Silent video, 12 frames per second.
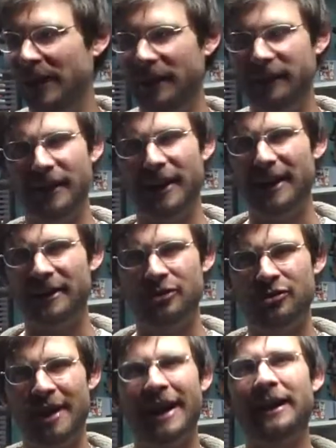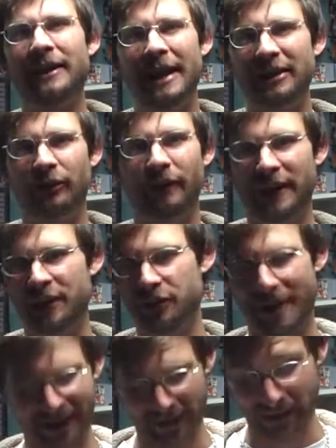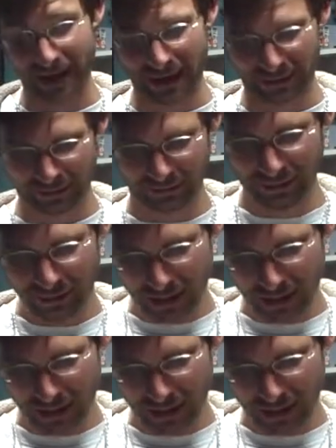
and I think I got Castlevania Dracula X.